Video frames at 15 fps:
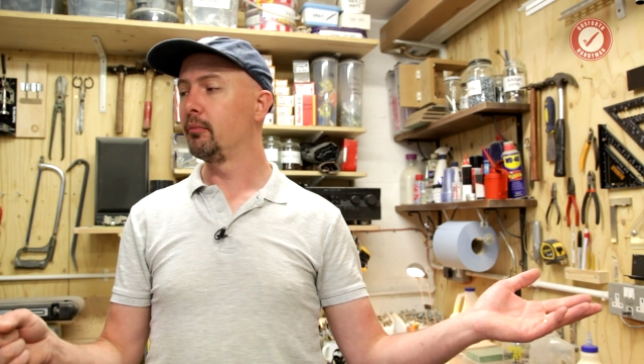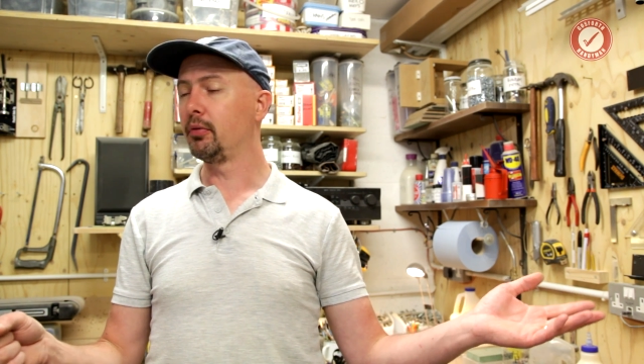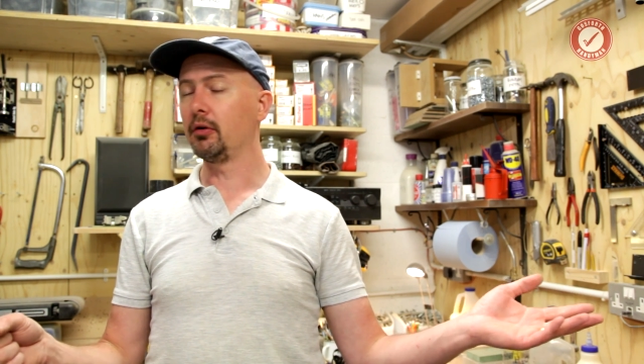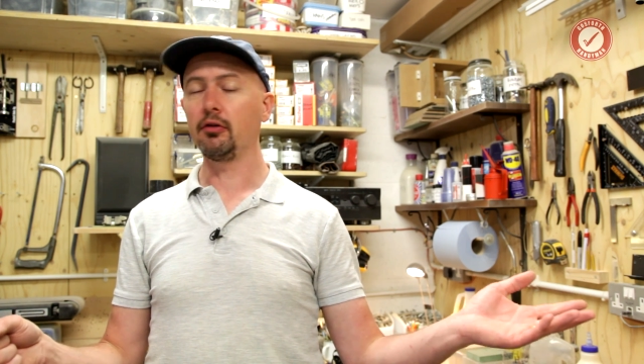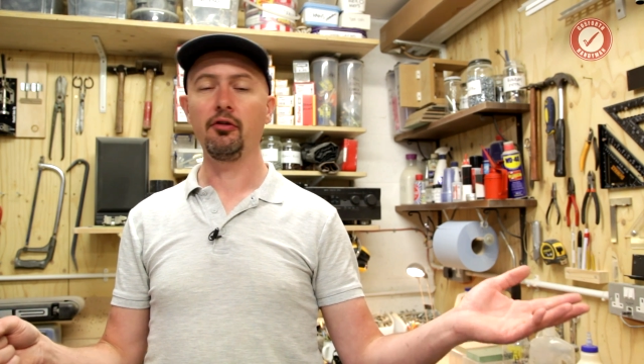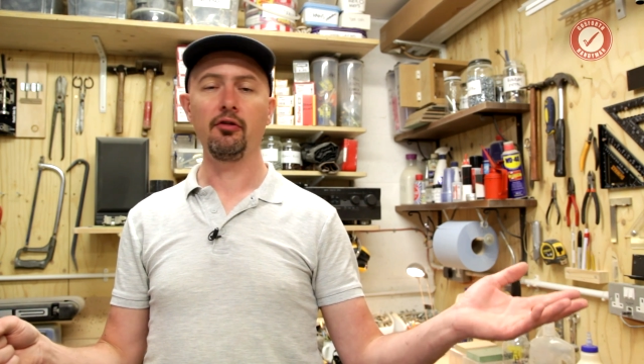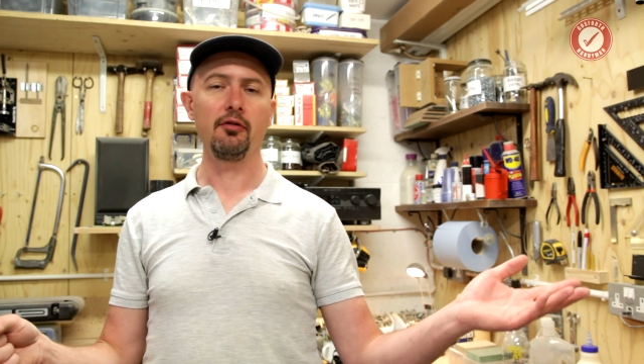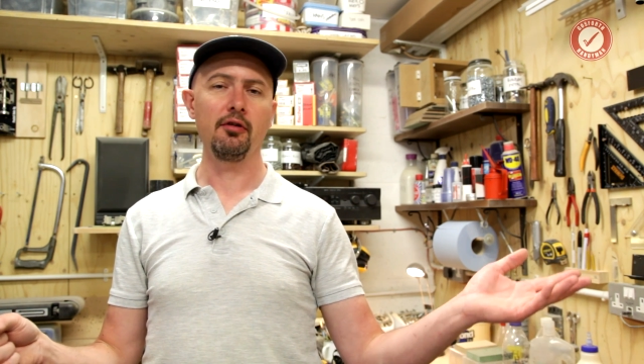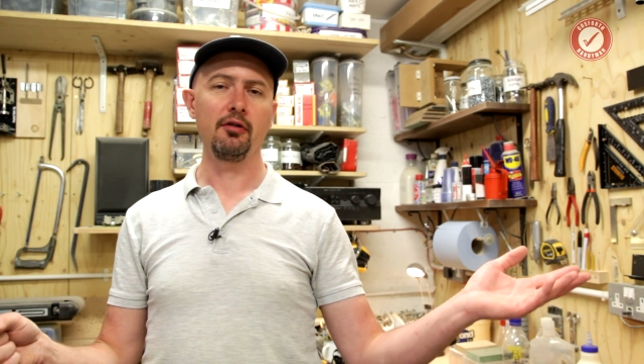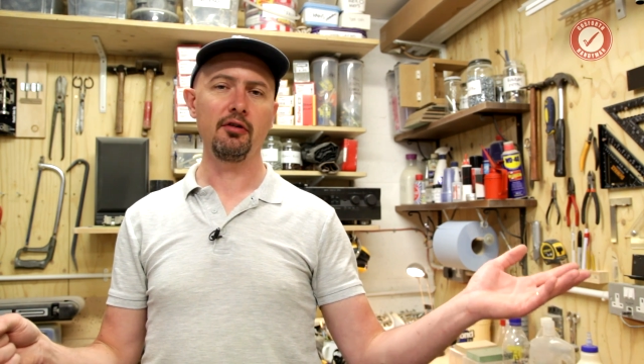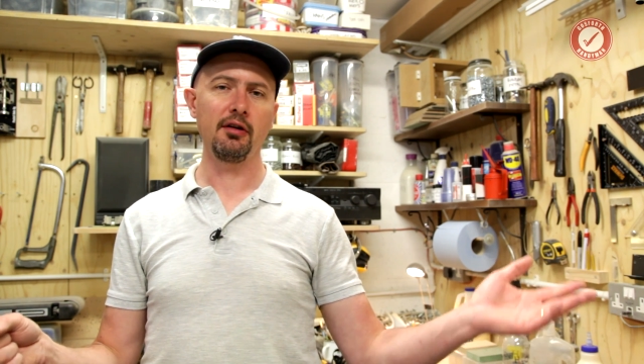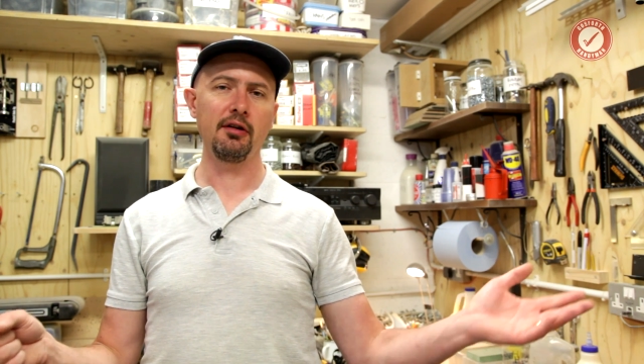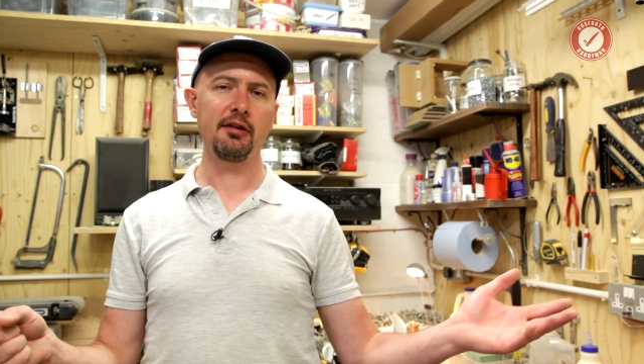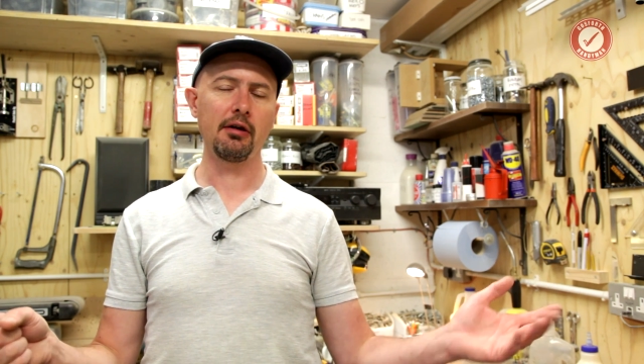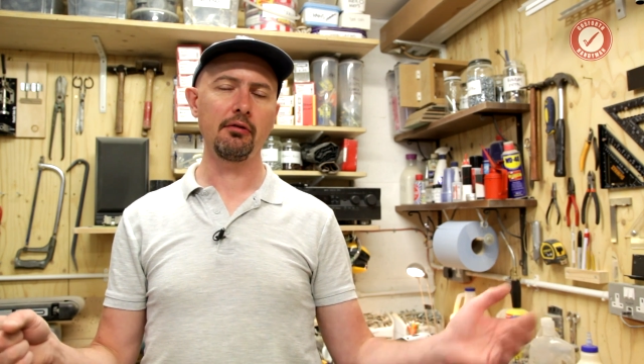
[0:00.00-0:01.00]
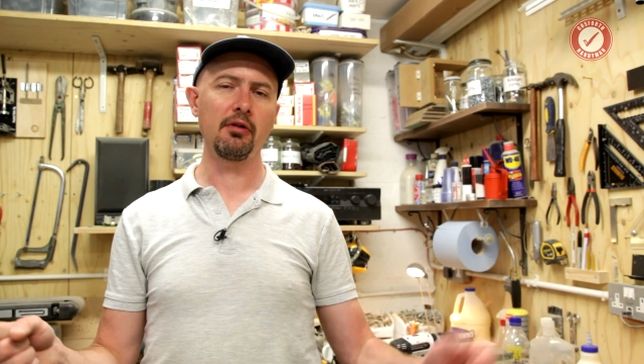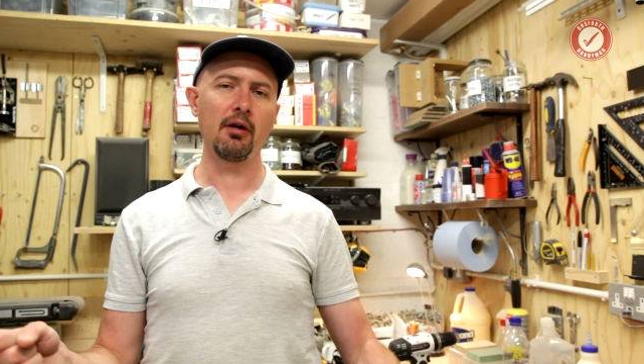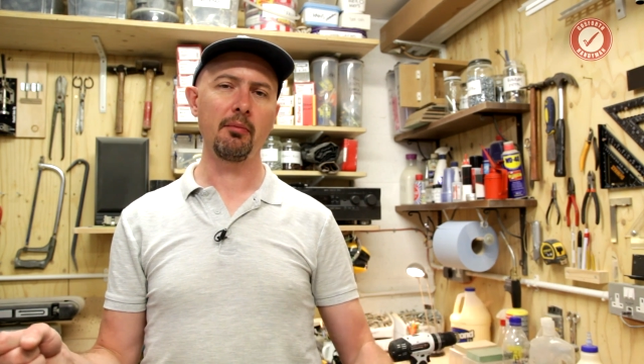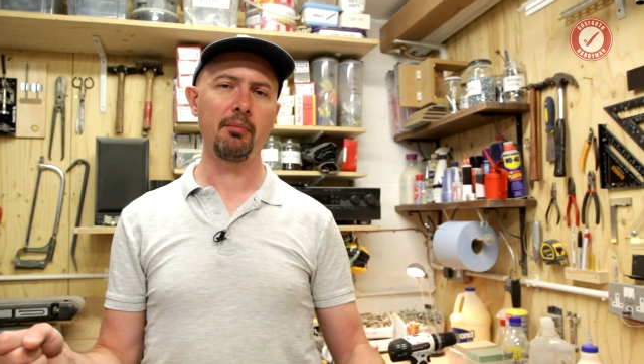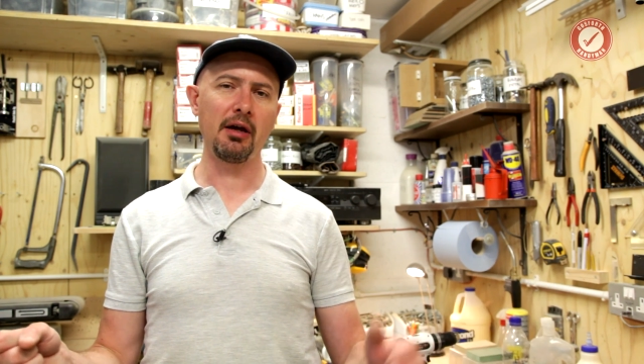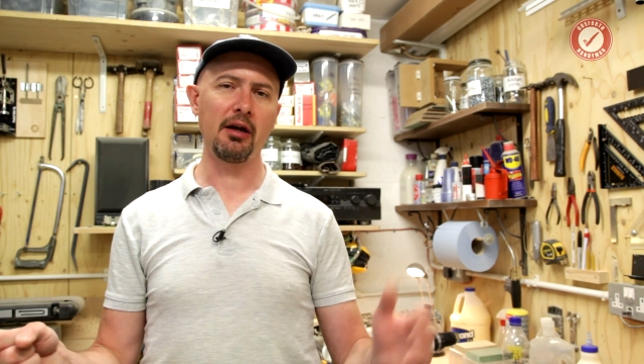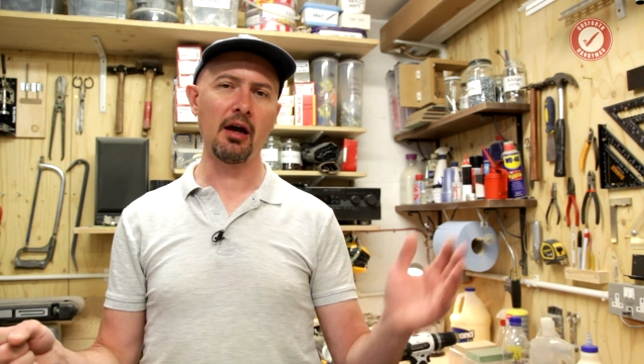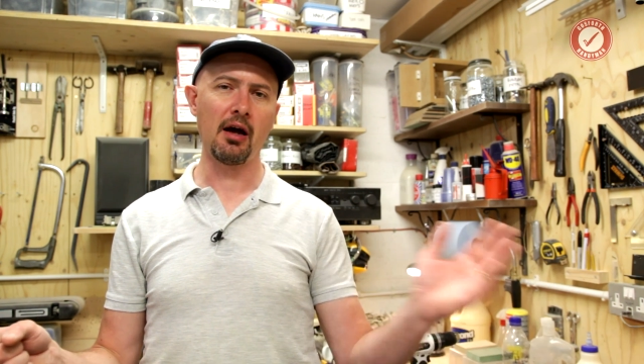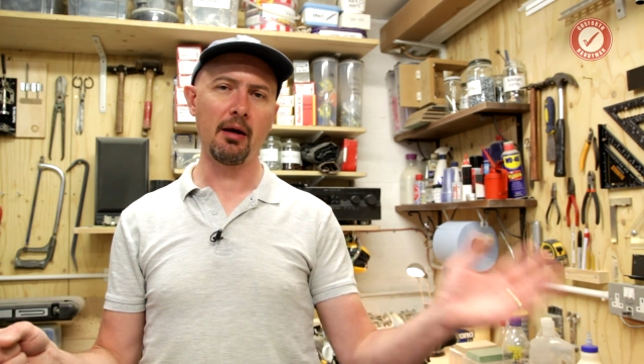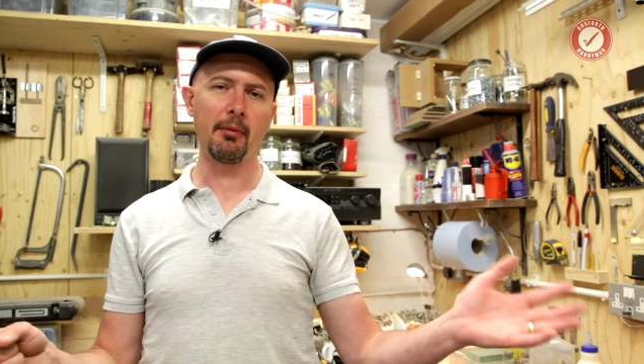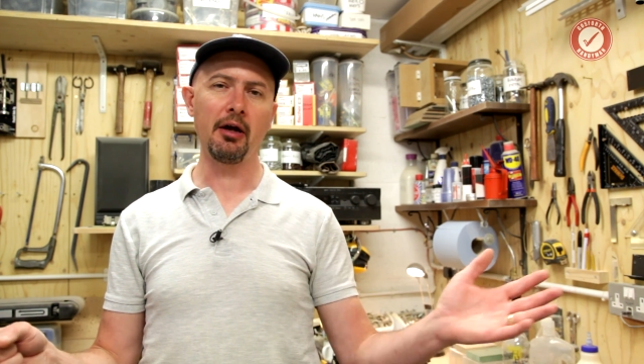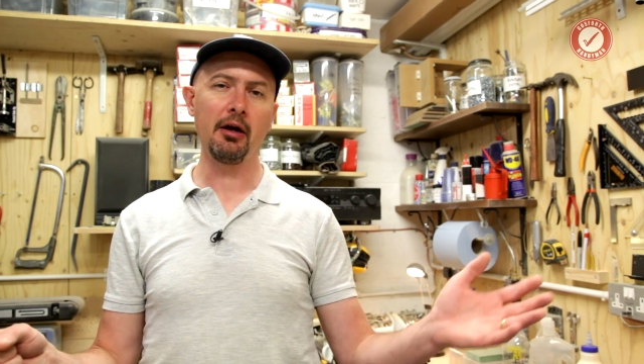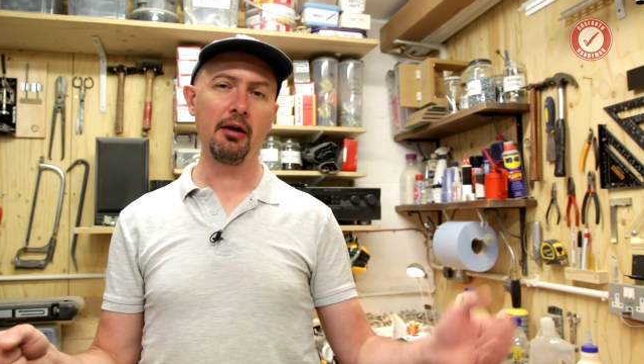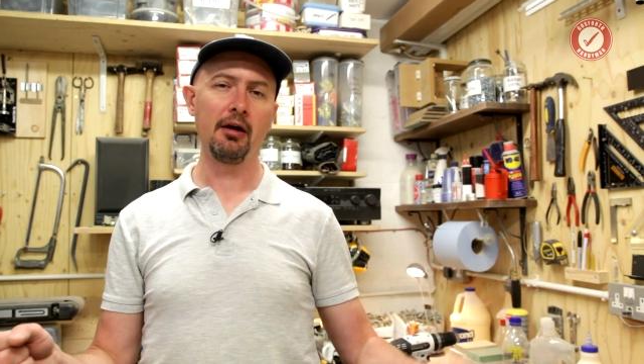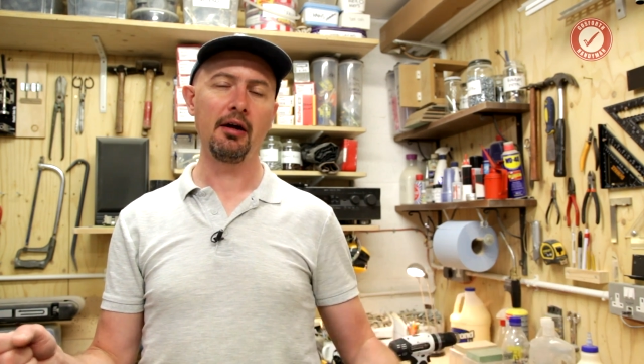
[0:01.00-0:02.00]
But it turns out that a big
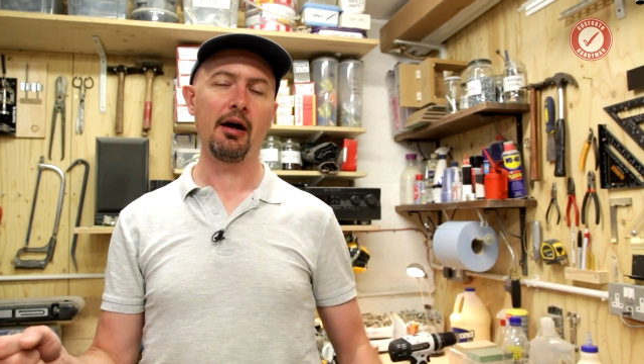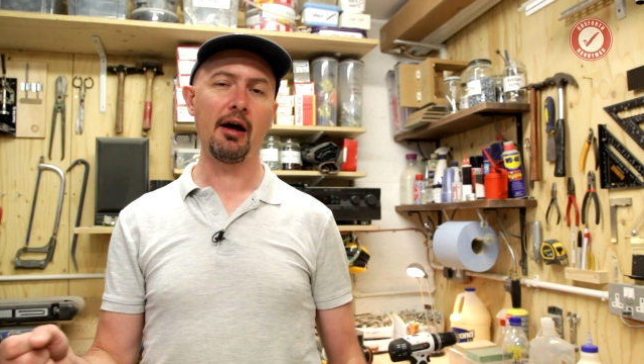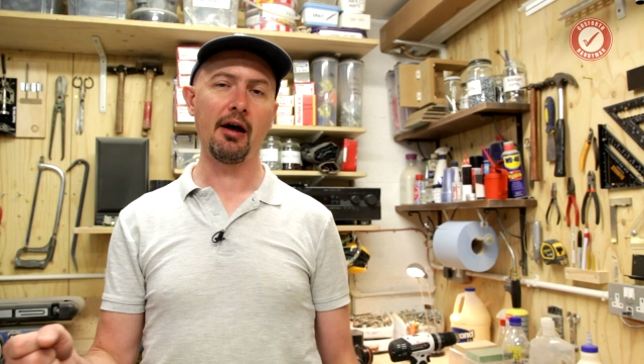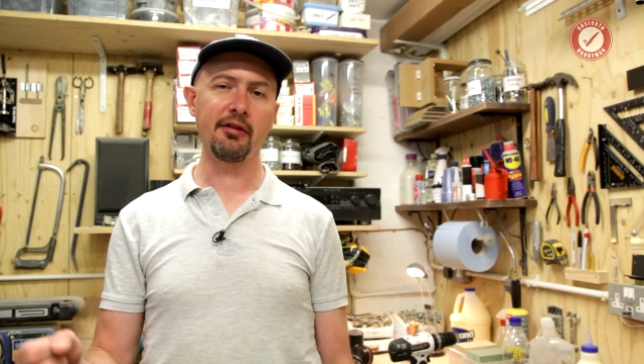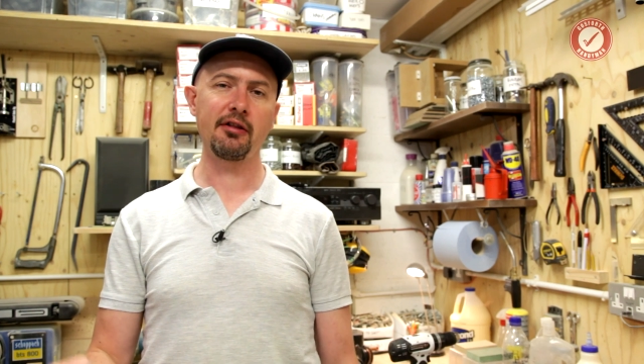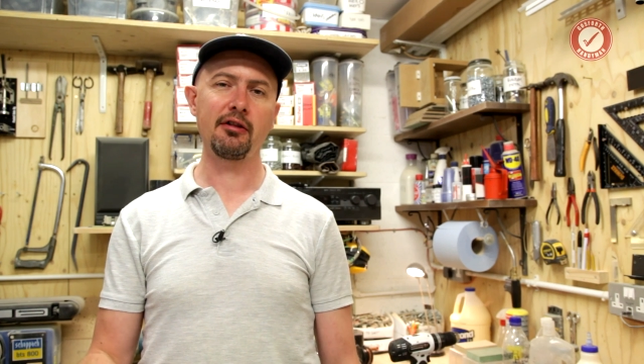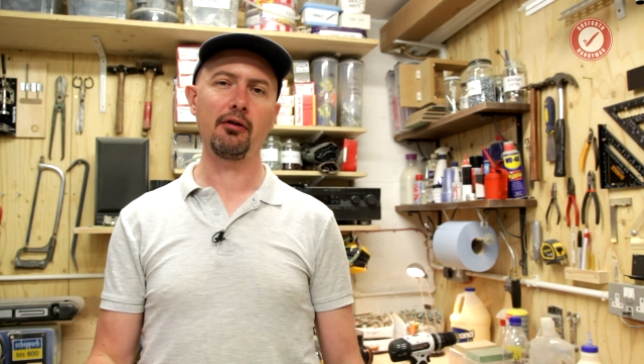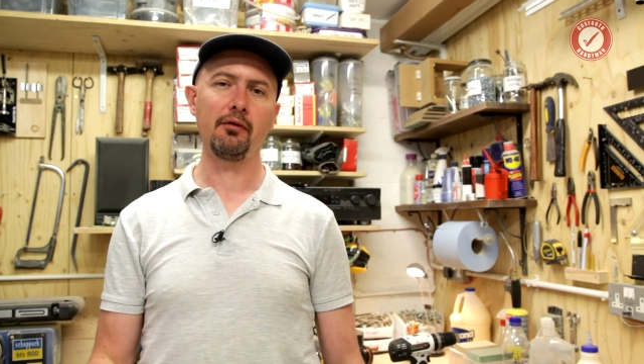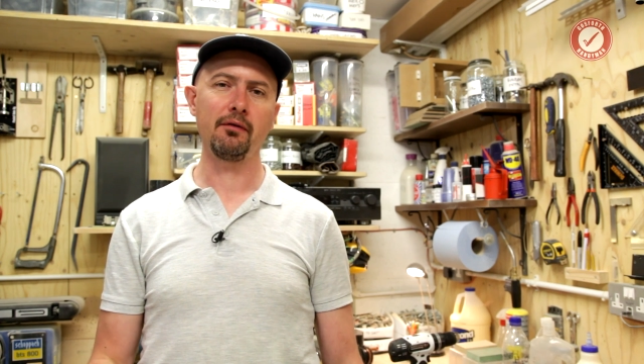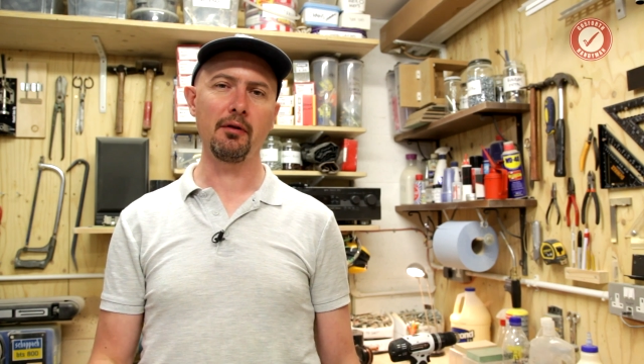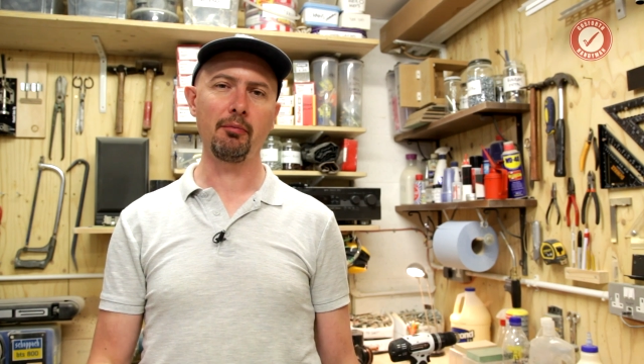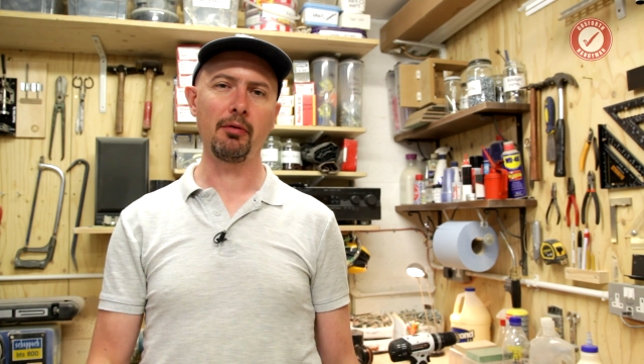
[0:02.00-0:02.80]
hammer has solved the